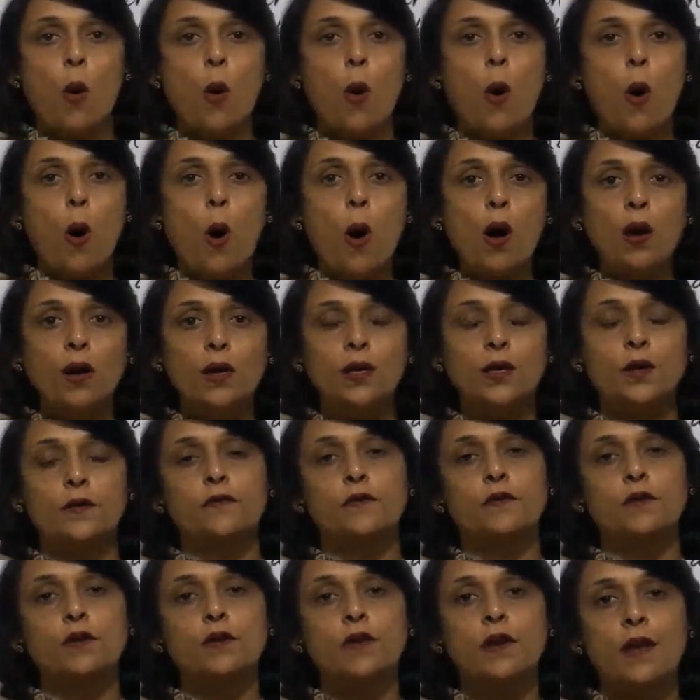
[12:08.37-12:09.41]
all
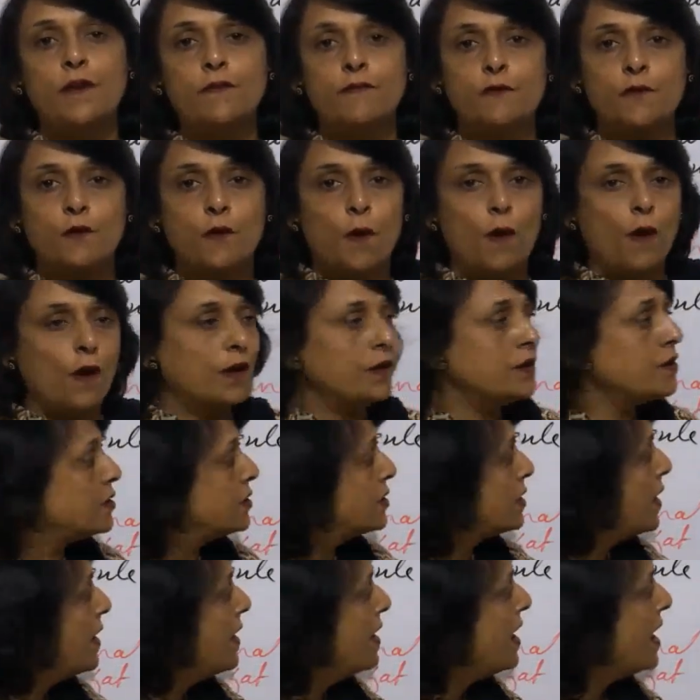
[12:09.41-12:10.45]
different
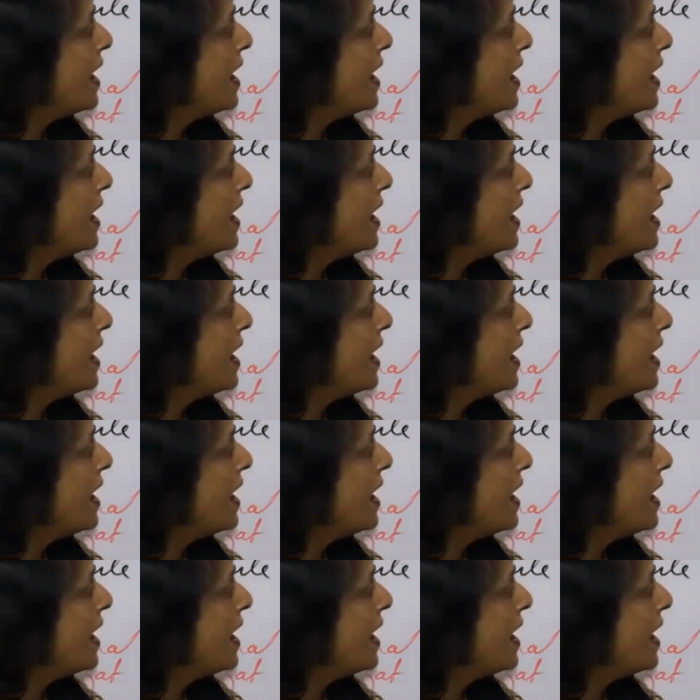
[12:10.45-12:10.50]
nephrons,